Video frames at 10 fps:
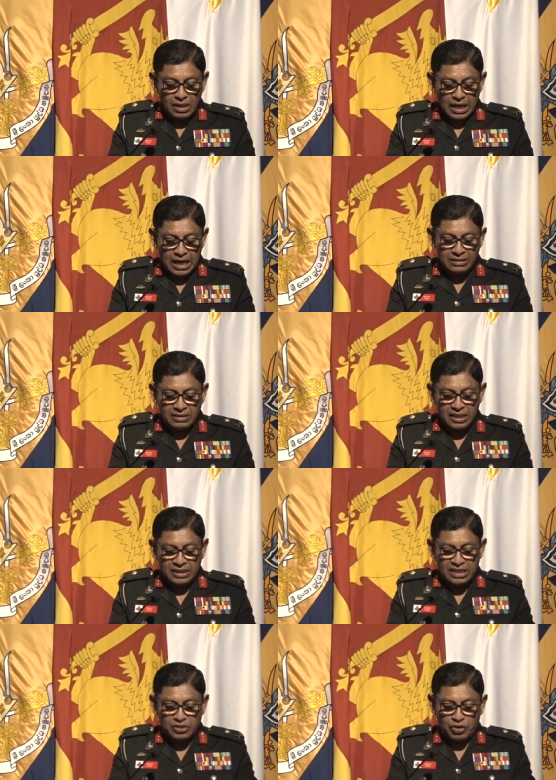Answering
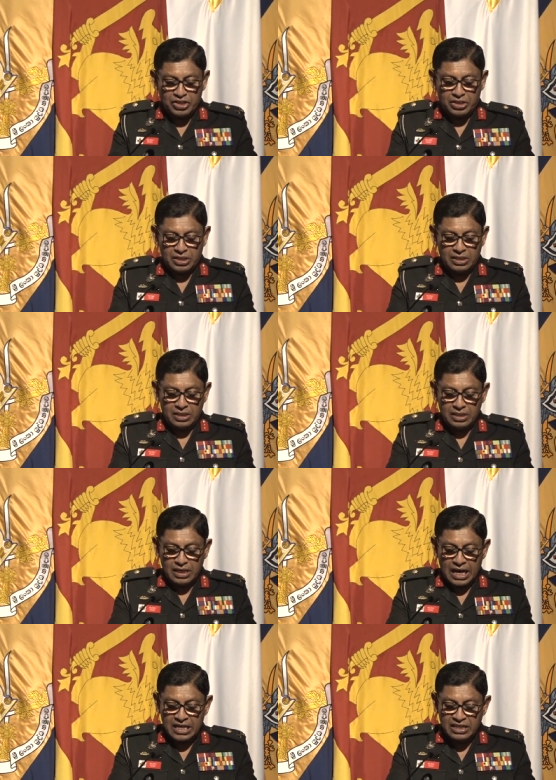this question
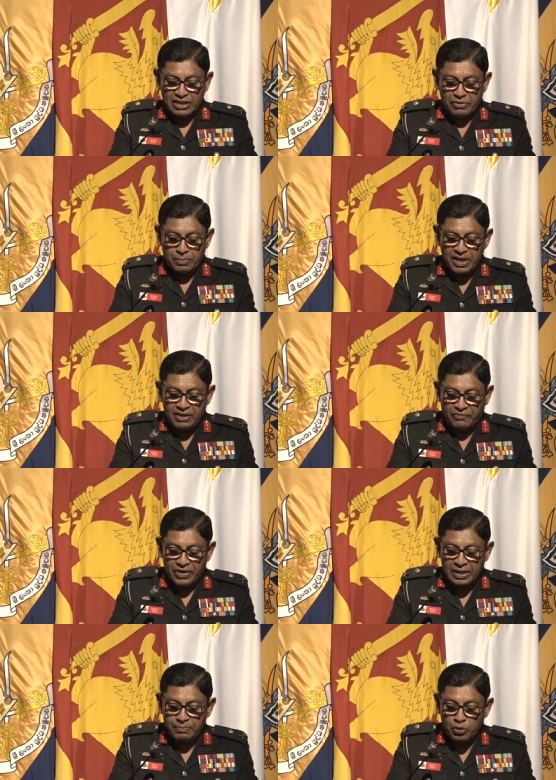has never been felt